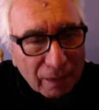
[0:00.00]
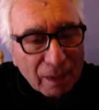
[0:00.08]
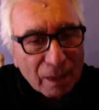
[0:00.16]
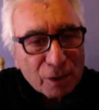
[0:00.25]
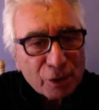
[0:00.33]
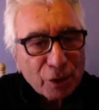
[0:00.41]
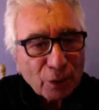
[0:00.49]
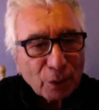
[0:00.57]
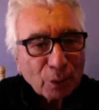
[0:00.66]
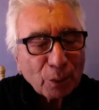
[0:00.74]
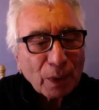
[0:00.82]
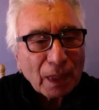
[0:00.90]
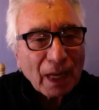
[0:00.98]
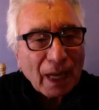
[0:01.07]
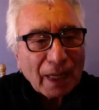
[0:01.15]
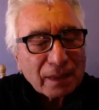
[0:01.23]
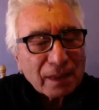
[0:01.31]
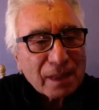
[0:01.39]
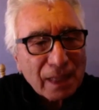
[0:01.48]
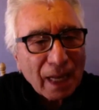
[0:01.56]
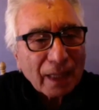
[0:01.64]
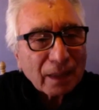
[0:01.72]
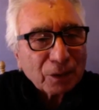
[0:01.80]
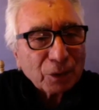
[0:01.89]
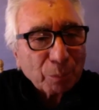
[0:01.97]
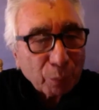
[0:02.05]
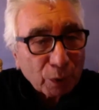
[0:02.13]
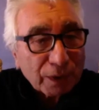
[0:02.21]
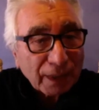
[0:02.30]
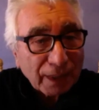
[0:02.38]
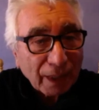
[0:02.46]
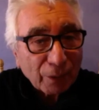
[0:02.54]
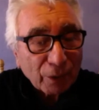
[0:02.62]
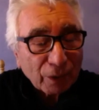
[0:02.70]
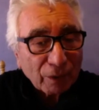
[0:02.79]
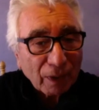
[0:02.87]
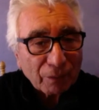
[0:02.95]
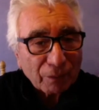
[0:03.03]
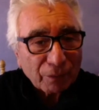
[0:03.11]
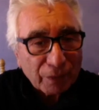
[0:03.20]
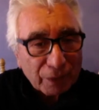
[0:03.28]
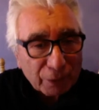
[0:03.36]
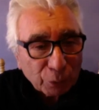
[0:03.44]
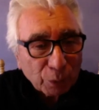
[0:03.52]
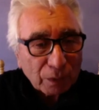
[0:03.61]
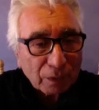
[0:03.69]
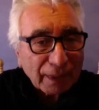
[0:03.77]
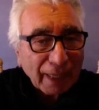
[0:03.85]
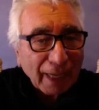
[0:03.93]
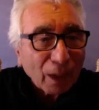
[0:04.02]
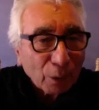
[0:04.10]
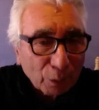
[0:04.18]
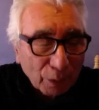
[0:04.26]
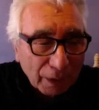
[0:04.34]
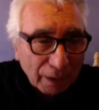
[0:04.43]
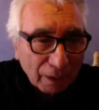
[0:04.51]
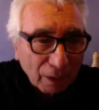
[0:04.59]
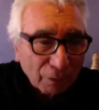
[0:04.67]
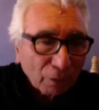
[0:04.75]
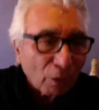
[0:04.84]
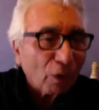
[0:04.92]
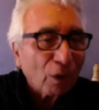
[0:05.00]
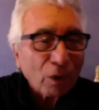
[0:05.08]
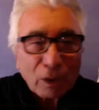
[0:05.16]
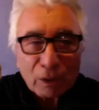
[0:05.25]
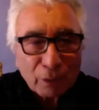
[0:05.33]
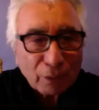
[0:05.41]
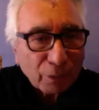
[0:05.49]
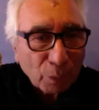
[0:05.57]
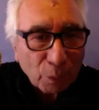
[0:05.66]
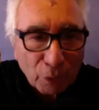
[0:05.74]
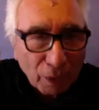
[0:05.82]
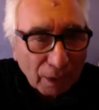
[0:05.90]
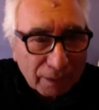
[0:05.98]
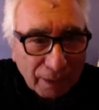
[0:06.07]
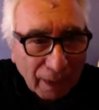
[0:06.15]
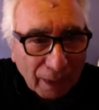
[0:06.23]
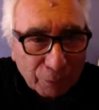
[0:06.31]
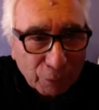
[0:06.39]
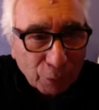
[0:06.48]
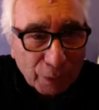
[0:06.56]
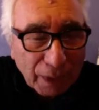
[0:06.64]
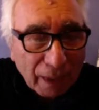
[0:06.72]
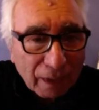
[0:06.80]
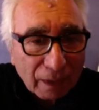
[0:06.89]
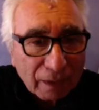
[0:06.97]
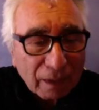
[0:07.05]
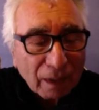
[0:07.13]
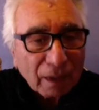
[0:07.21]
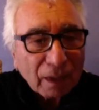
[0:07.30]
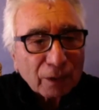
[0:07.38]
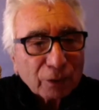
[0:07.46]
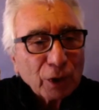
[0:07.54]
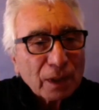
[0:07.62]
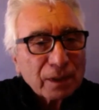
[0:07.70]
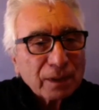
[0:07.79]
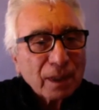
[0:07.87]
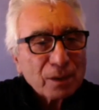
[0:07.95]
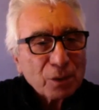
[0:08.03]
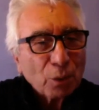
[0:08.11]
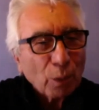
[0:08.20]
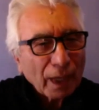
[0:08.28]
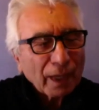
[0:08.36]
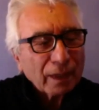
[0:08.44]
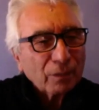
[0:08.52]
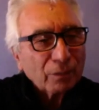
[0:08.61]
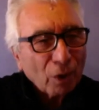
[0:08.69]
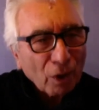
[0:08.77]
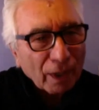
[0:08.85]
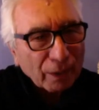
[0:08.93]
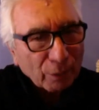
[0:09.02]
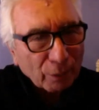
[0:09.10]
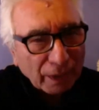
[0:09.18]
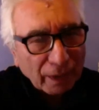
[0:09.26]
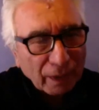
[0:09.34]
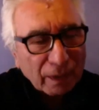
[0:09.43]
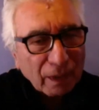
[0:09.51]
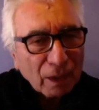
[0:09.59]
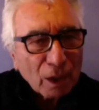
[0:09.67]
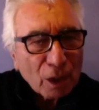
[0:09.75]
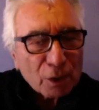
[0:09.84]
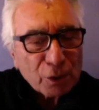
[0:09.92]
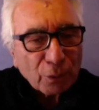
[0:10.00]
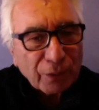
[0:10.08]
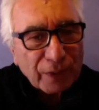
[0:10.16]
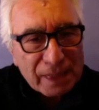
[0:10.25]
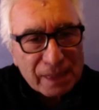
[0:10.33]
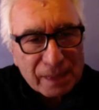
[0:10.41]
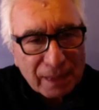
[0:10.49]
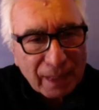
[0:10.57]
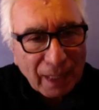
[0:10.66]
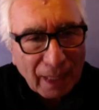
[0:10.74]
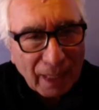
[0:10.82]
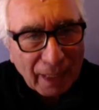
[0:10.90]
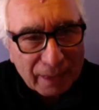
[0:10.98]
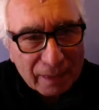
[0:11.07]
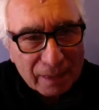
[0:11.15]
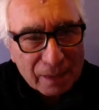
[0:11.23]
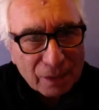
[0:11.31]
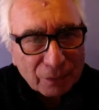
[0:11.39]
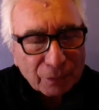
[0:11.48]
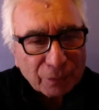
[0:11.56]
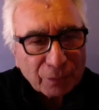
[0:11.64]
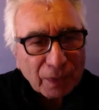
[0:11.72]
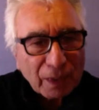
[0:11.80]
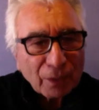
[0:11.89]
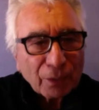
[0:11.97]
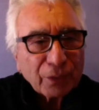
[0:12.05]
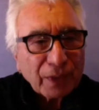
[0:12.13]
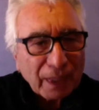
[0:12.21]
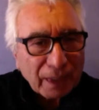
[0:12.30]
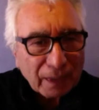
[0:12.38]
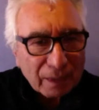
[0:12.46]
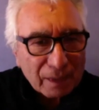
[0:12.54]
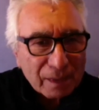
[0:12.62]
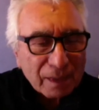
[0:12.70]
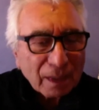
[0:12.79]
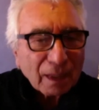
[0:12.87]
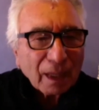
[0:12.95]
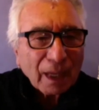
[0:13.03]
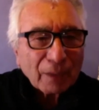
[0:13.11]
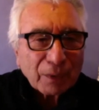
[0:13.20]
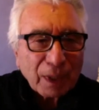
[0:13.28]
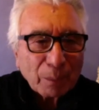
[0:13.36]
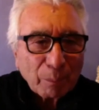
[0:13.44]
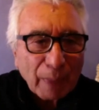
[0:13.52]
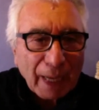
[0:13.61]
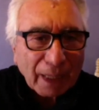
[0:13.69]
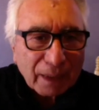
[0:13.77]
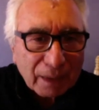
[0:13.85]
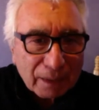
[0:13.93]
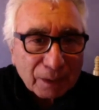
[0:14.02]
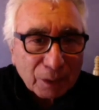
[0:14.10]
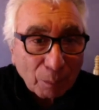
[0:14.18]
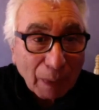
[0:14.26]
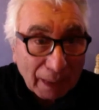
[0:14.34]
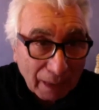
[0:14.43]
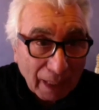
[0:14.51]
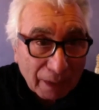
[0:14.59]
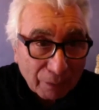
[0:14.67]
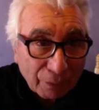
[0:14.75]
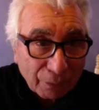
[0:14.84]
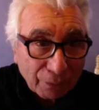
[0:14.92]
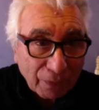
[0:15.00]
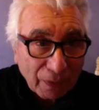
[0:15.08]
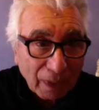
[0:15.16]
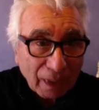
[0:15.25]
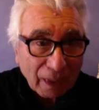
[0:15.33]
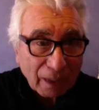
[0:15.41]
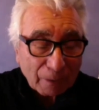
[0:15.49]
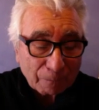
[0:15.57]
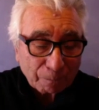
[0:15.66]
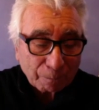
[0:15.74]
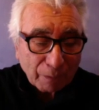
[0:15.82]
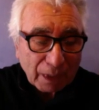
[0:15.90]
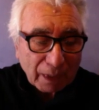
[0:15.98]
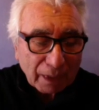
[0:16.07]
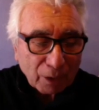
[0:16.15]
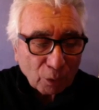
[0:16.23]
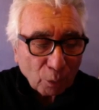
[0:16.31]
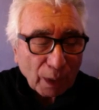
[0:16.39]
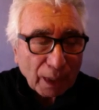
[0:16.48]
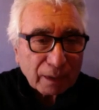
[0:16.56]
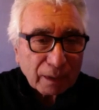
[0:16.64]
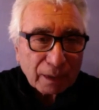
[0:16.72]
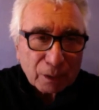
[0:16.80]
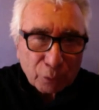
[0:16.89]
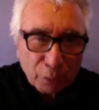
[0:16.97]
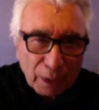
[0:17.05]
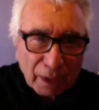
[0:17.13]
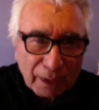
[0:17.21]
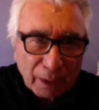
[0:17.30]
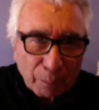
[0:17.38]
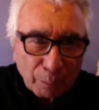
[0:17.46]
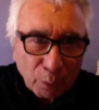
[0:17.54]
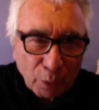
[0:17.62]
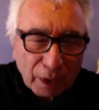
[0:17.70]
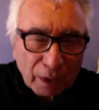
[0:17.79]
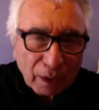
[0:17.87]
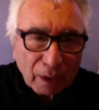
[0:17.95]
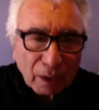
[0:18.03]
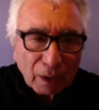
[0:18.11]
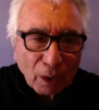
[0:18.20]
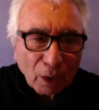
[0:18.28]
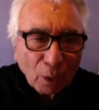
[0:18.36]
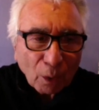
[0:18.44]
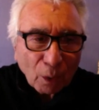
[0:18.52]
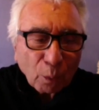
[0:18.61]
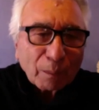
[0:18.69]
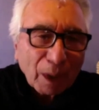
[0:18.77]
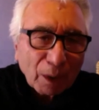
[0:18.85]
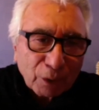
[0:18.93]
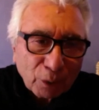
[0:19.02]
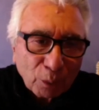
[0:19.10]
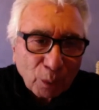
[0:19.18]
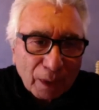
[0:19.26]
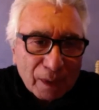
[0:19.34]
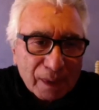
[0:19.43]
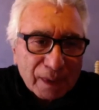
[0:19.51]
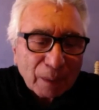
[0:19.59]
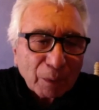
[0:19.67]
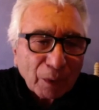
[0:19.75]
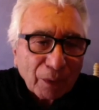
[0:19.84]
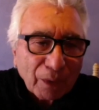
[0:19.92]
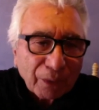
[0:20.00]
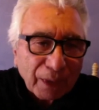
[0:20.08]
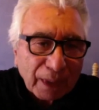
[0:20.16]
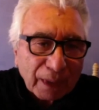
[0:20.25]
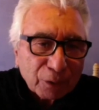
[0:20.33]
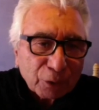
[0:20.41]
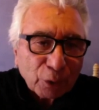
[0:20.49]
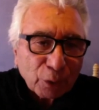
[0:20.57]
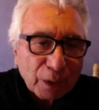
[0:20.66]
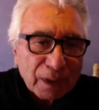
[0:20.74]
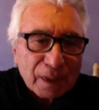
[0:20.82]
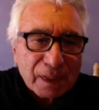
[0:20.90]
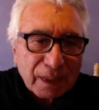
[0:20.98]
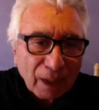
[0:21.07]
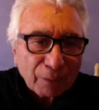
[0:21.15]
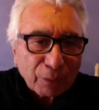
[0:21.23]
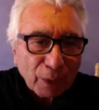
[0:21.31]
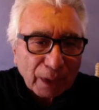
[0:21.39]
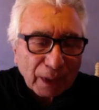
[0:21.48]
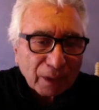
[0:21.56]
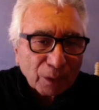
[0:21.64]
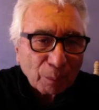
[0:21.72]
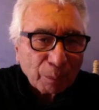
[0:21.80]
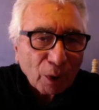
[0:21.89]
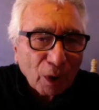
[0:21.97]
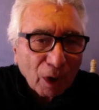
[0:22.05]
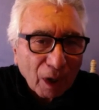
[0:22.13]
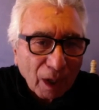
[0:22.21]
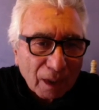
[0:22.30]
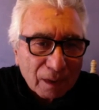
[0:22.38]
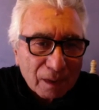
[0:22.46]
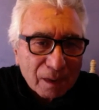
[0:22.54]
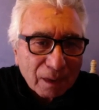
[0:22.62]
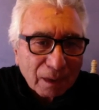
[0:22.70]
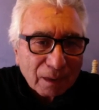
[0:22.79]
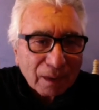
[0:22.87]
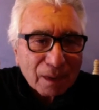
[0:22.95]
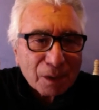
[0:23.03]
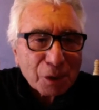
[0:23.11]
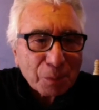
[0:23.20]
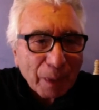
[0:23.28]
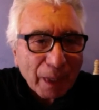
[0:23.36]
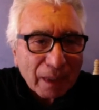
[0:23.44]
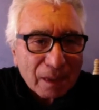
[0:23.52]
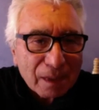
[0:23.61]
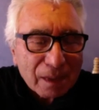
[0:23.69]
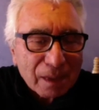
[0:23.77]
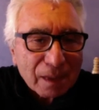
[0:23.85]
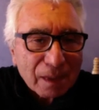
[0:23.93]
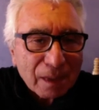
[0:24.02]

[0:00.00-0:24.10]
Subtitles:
So I decided to put together a visual gallery of all of the work that I've created, just as a way of honoring it. So these kinds of things have come back into my life in a way that is really important. What about you? What are some of the things you're discovering in the pause, in this space?